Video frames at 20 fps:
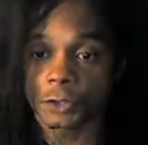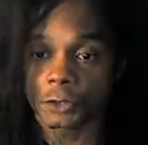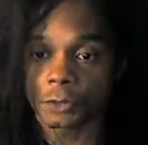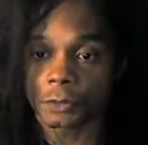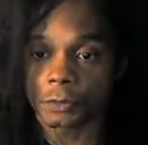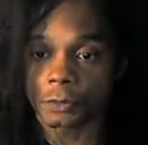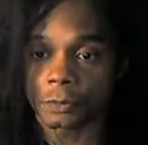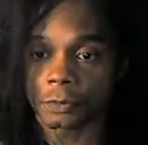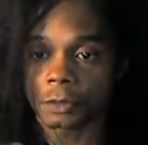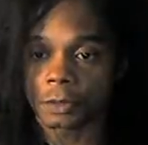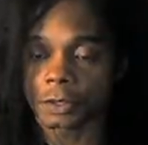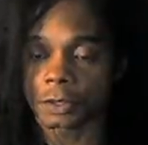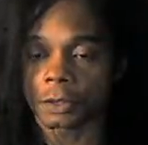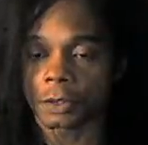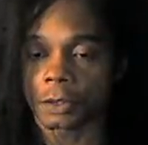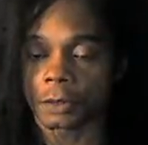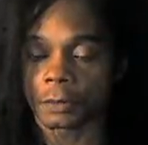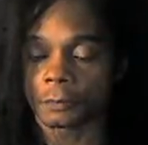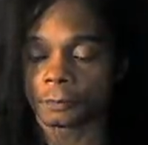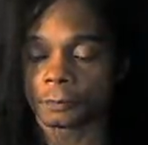too.
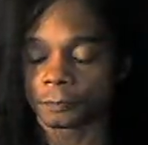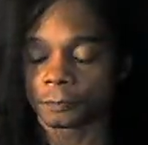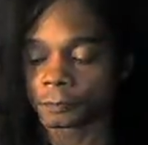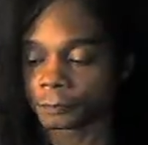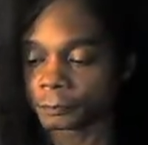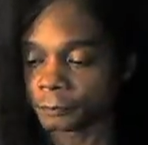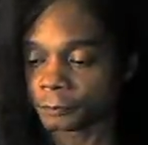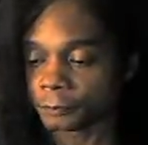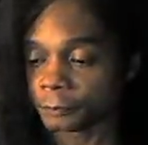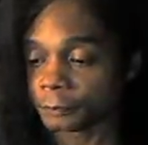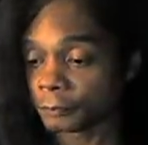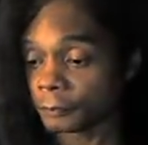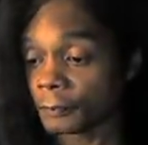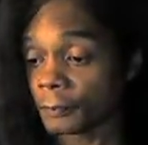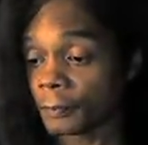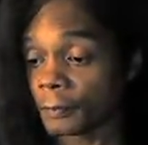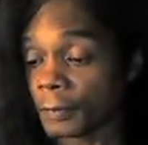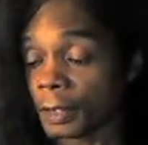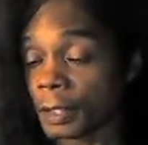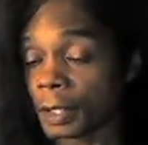So
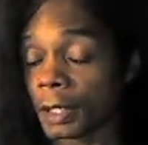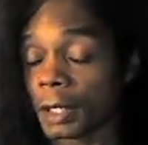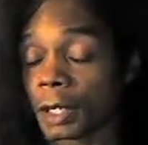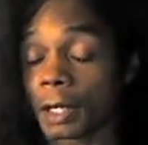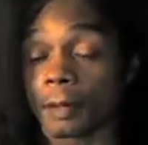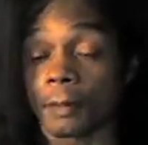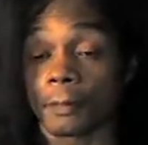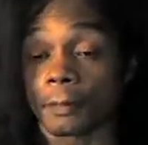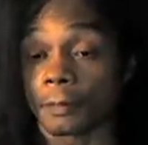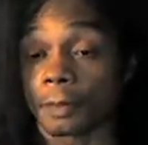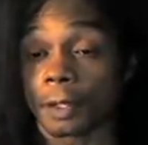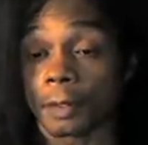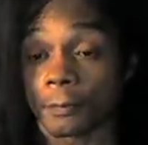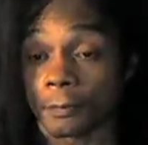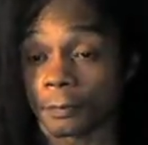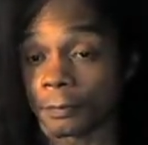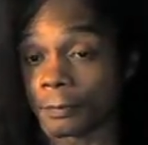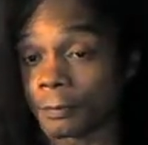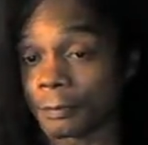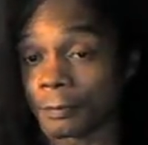I
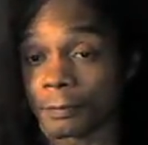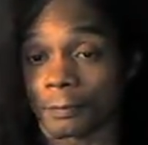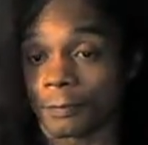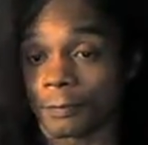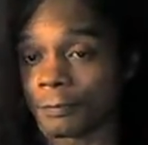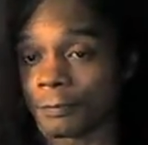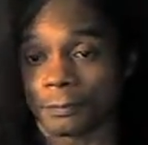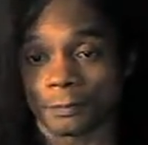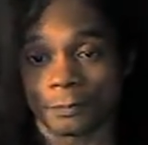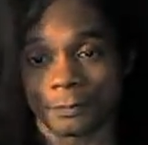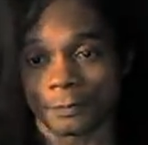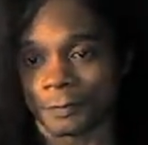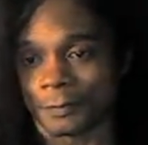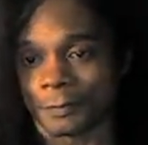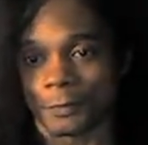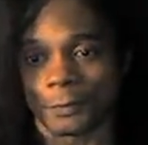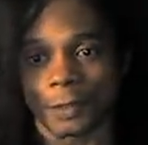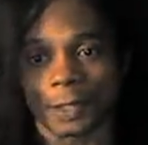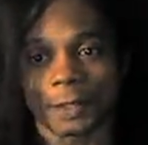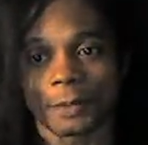
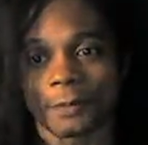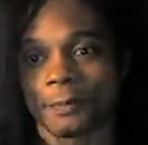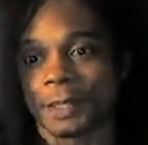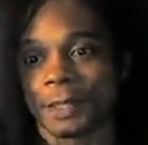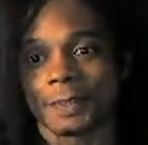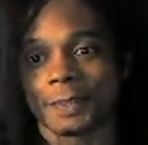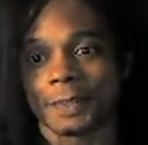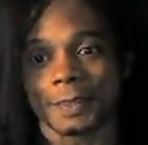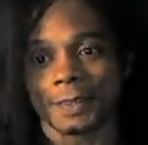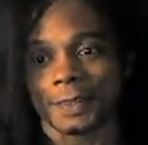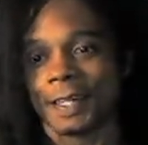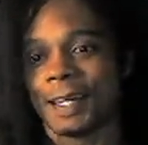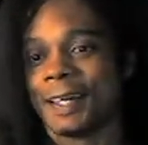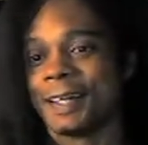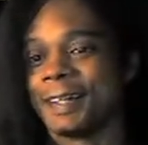recommend it.